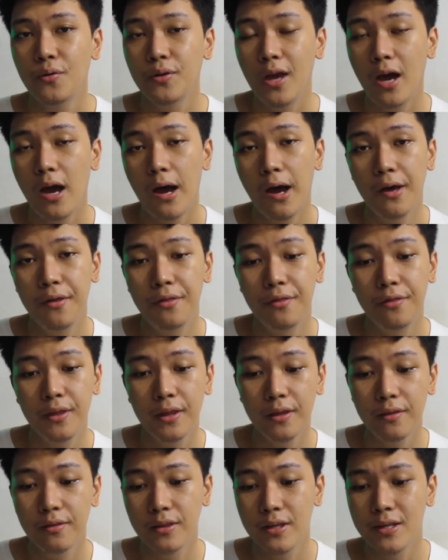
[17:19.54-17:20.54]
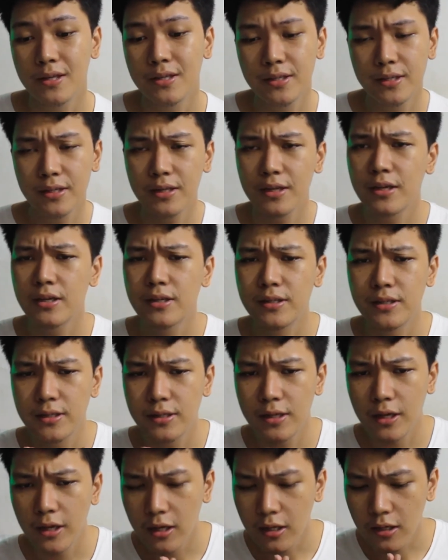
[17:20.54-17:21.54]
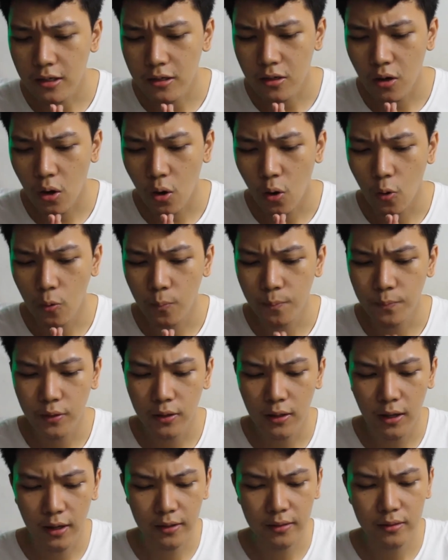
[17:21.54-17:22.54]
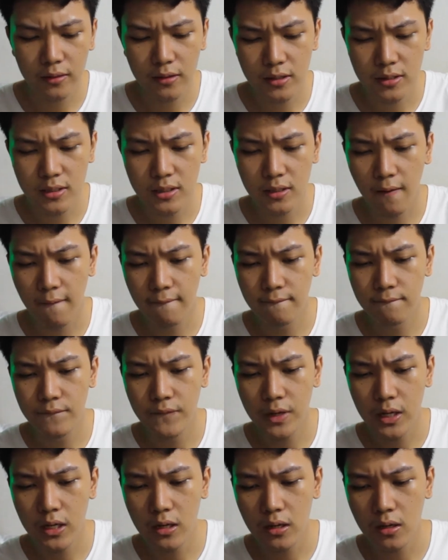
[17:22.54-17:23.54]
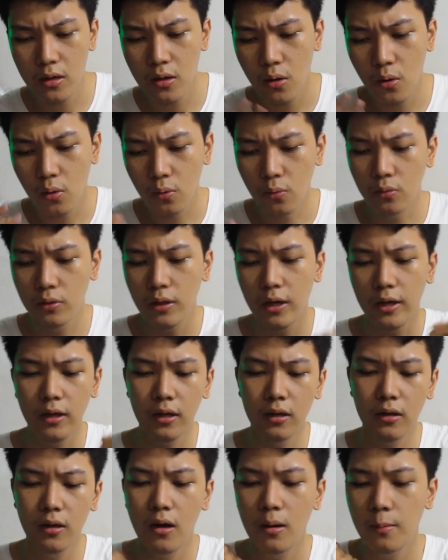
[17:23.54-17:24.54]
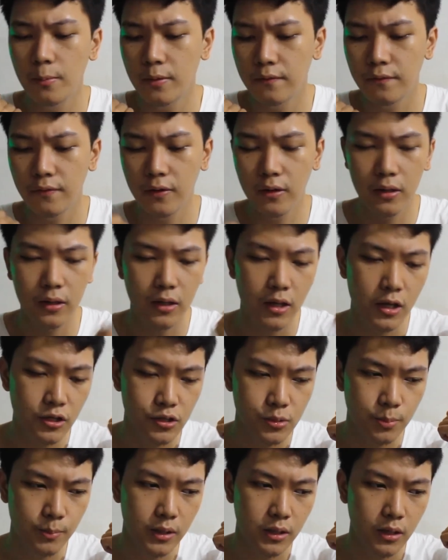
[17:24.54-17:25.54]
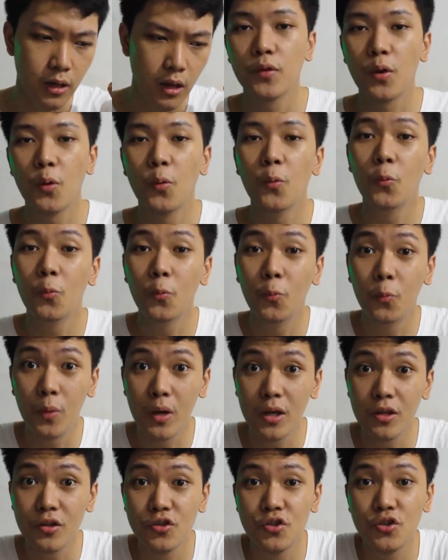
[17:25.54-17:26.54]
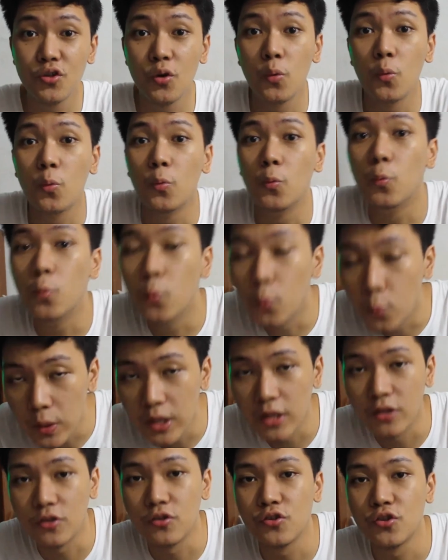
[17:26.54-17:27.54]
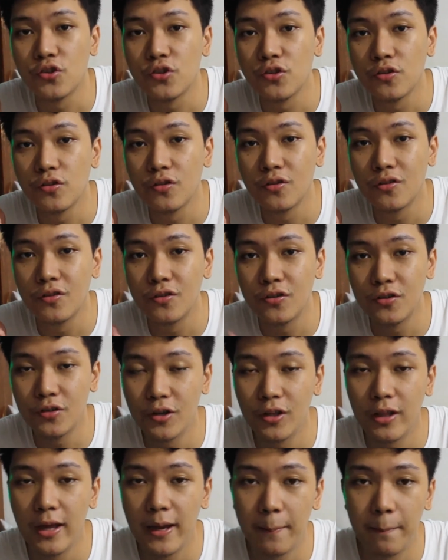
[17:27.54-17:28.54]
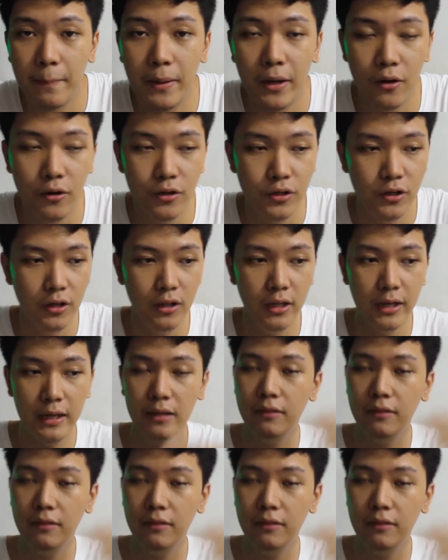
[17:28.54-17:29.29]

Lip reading: yeah, I think this is it. Hope you like this video. Like and comment for engagement. Which do you like better? Do you like